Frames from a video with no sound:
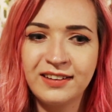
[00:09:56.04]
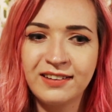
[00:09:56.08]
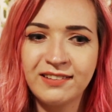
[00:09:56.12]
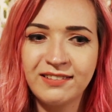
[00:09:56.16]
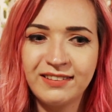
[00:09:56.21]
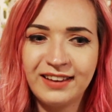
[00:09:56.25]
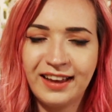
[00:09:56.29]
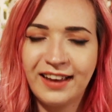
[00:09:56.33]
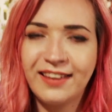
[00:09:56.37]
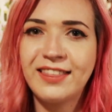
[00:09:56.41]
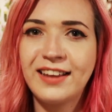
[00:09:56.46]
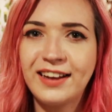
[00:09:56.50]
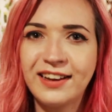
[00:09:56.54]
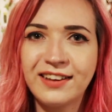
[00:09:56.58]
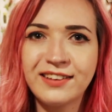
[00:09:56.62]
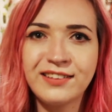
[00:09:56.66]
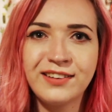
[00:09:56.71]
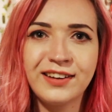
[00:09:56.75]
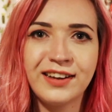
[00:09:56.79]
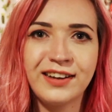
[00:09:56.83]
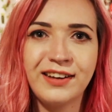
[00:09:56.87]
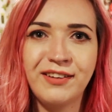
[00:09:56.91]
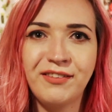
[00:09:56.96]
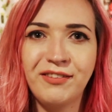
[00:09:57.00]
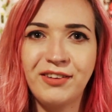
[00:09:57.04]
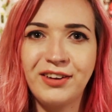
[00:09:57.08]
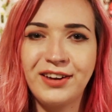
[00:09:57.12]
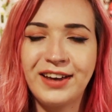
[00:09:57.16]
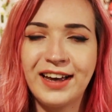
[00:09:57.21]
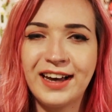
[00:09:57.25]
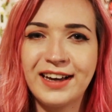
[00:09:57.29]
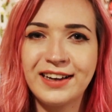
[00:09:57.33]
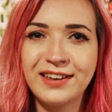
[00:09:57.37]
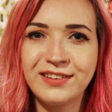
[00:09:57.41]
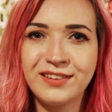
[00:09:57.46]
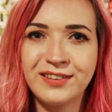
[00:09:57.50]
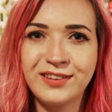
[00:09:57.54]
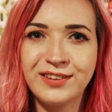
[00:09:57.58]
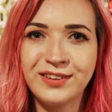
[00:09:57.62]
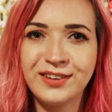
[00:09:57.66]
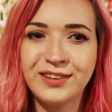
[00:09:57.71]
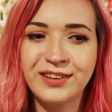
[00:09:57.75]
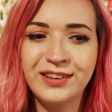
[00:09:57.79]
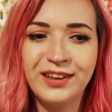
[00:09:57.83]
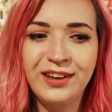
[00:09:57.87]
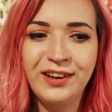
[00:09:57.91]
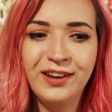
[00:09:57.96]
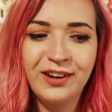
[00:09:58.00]
yeah, thanks to any of you guys
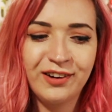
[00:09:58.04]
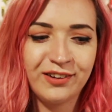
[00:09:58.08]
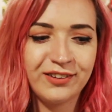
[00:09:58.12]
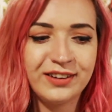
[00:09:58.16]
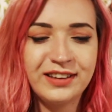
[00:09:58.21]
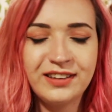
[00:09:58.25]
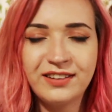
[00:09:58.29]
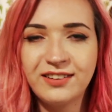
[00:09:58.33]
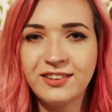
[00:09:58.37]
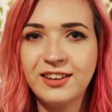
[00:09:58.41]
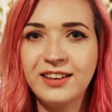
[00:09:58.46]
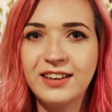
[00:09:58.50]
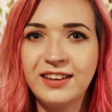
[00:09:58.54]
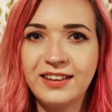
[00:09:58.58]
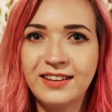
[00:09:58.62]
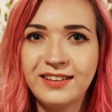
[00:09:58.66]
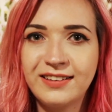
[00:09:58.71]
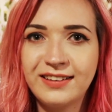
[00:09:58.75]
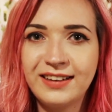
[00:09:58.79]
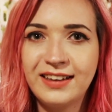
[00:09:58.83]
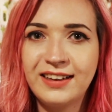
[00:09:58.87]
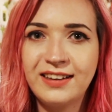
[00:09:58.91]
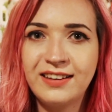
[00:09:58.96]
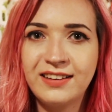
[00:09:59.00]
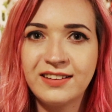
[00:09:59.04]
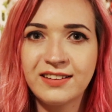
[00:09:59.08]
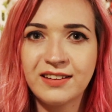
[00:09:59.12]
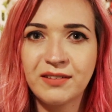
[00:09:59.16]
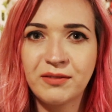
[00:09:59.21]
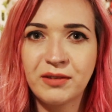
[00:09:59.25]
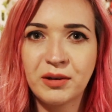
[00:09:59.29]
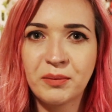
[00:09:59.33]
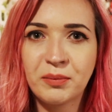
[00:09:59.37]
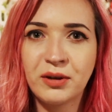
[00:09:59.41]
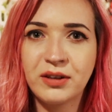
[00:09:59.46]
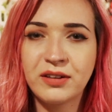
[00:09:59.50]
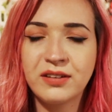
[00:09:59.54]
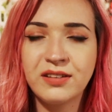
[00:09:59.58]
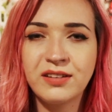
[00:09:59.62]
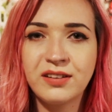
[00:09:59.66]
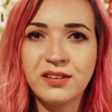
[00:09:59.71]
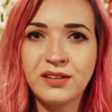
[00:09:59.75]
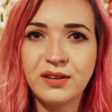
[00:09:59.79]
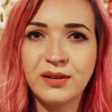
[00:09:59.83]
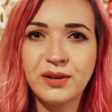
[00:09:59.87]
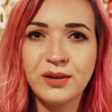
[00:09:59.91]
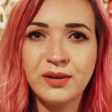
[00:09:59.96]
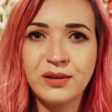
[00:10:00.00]
who are interested in the teas and want to purchase
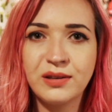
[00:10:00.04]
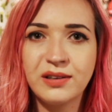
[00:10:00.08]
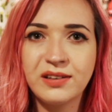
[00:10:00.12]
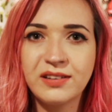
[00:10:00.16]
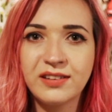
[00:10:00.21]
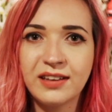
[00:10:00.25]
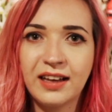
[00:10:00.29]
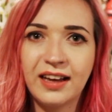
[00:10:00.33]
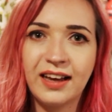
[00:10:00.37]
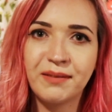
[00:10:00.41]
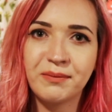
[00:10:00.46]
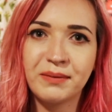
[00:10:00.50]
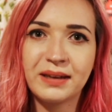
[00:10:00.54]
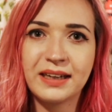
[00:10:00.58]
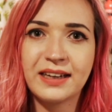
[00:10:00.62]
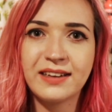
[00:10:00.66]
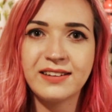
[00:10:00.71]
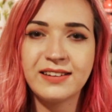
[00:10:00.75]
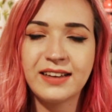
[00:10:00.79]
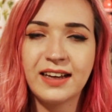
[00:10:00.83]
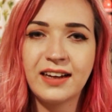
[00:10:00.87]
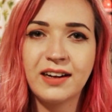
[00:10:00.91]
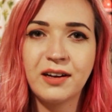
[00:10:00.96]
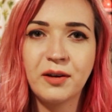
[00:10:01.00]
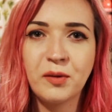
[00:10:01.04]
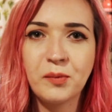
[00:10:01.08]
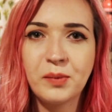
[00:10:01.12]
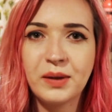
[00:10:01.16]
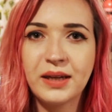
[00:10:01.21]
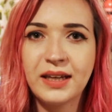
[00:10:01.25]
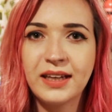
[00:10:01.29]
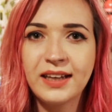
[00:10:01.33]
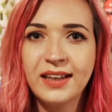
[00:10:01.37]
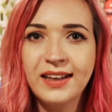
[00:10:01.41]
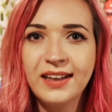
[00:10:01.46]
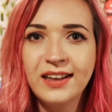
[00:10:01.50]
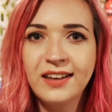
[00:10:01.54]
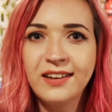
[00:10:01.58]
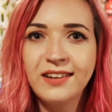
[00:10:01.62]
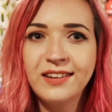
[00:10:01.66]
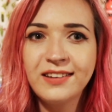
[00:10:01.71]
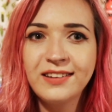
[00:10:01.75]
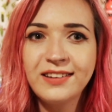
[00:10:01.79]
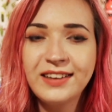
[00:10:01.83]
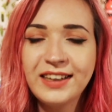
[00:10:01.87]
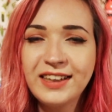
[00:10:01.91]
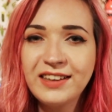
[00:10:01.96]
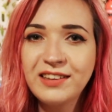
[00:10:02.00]
those. Like I said, it'll be
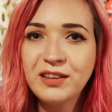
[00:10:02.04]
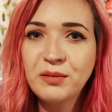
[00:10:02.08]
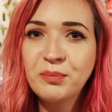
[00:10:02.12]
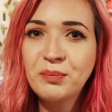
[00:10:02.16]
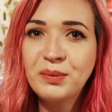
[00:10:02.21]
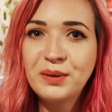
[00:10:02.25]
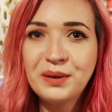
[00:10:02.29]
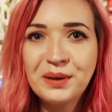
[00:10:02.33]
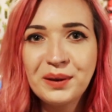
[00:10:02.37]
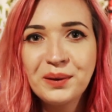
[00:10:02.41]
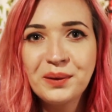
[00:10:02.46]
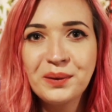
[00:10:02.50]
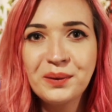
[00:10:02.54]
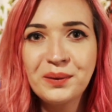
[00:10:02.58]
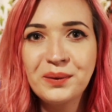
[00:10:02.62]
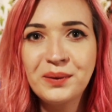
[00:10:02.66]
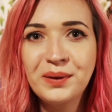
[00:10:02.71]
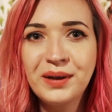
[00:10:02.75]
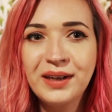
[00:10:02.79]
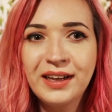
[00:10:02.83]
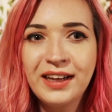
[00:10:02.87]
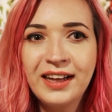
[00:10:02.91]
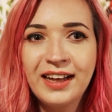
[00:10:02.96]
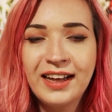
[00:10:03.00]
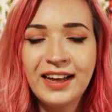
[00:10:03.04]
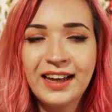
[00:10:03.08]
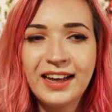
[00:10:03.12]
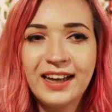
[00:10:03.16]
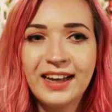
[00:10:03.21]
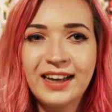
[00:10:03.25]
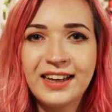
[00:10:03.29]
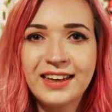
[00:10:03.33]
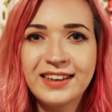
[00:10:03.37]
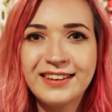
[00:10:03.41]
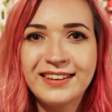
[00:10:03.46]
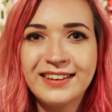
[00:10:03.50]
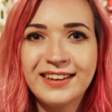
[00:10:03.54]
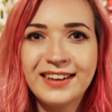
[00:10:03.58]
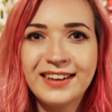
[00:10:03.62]
linked below, and